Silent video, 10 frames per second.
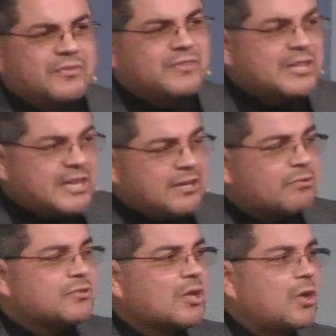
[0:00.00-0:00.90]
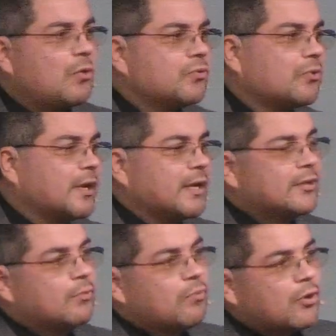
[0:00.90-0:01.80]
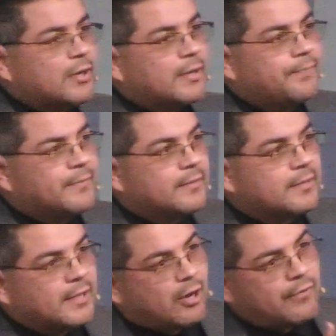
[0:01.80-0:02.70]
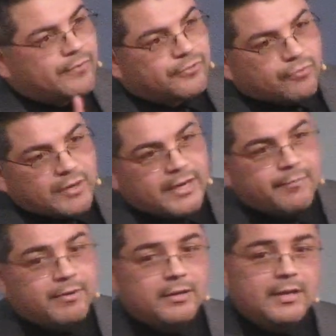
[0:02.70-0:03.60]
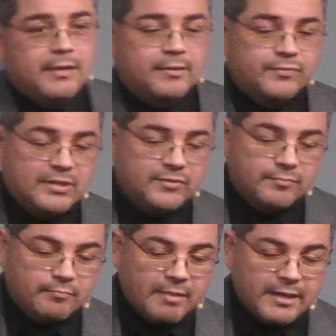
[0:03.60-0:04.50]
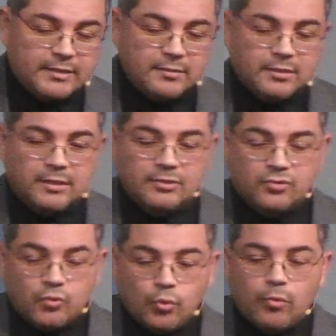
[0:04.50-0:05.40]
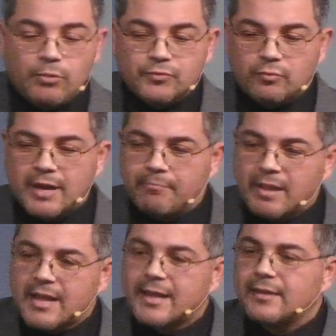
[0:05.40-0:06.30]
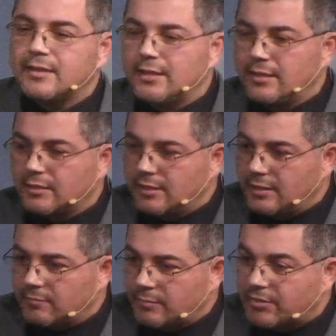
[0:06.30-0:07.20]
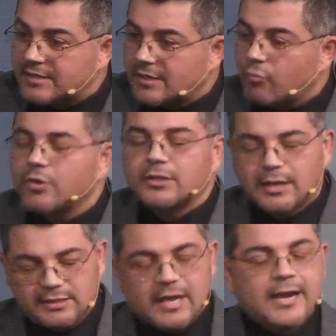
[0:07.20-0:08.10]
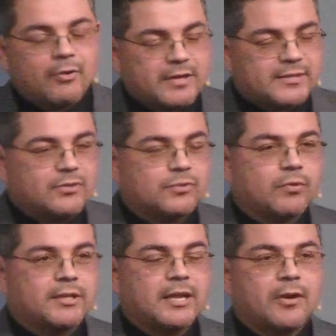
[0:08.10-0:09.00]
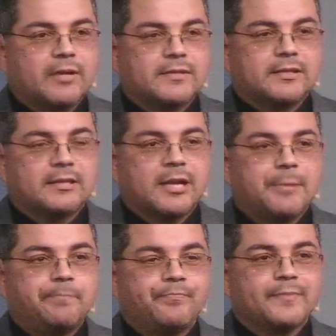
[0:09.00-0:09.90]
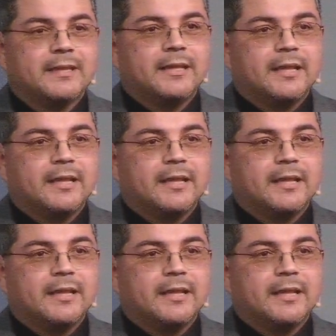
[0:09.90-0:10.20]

6:15 or so, so I can get to work, get off at three. But since my the, the school was right by the, the the place I worked at, the IRS, I used to work at the IRS at the time.